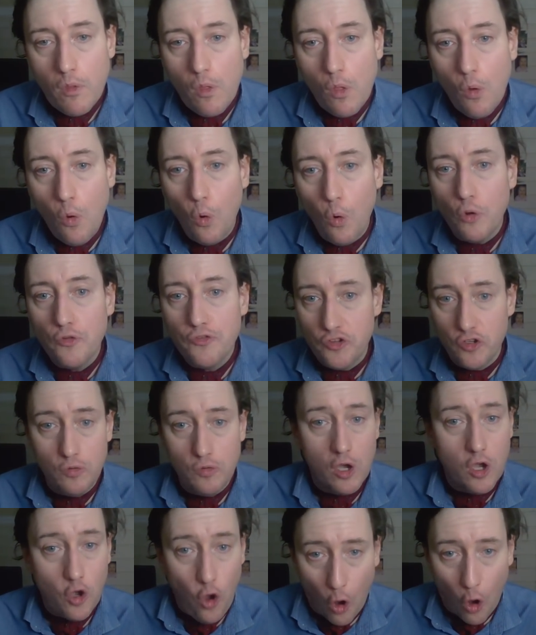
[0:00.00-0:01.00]
or to
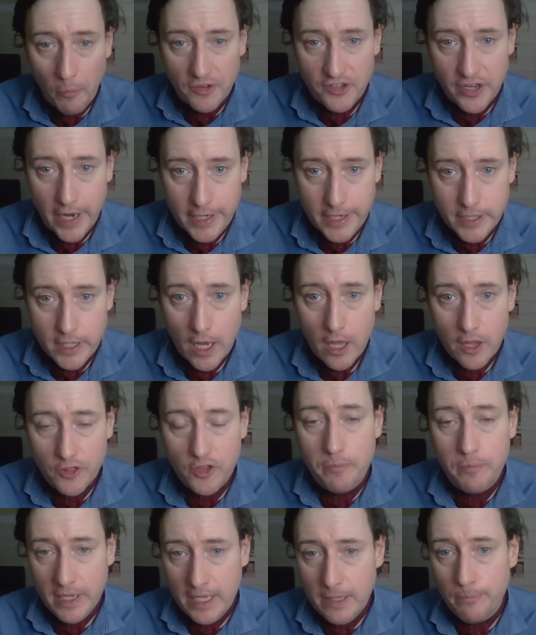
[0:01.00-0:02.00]
accommodate the
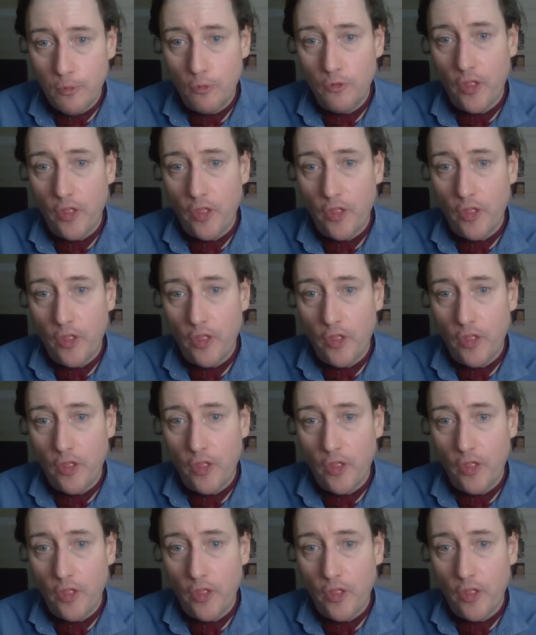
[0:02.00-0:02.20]
people